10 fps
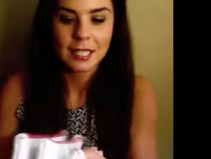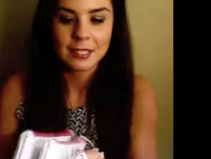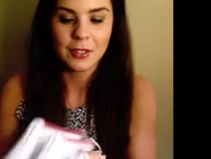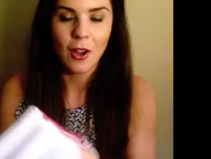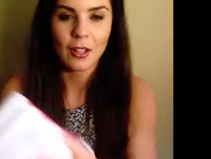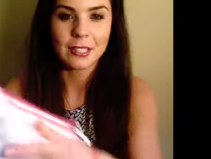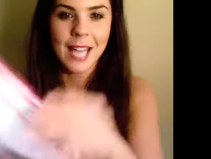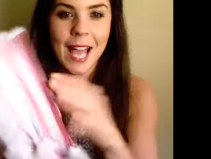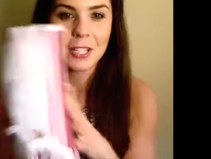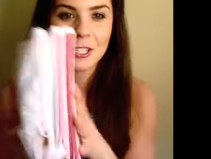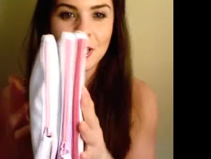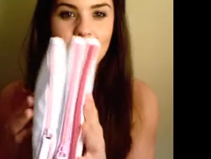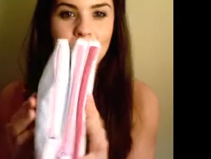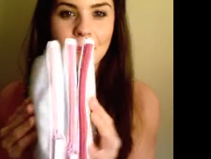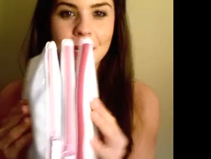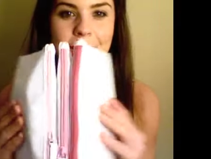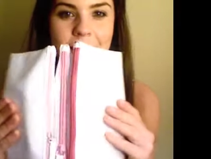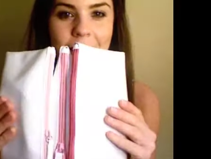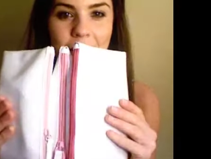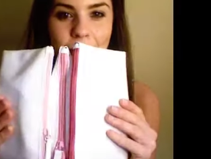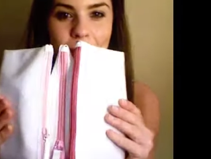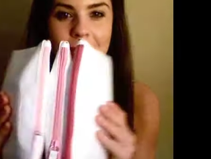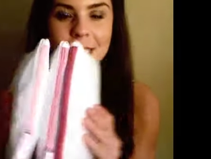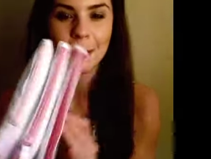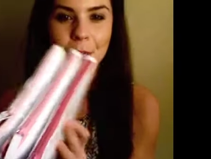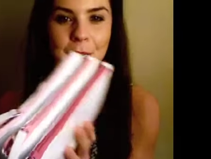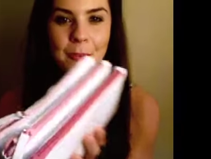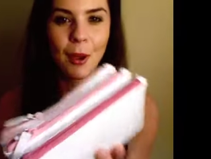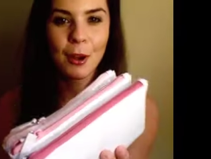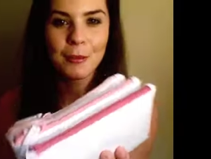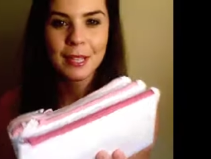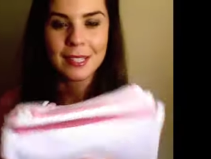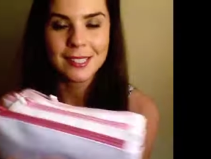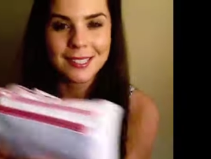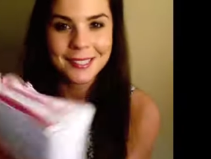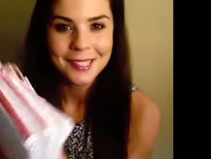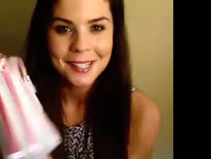It's all attached, but it's like three separate compartments.